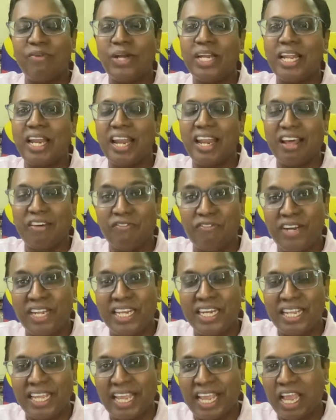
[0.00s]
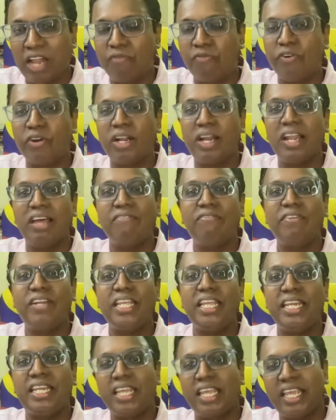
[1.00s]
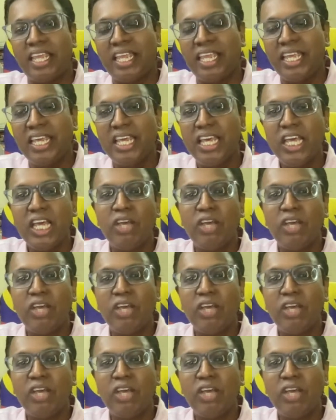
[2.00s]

What a lovely day. And for a lovely day,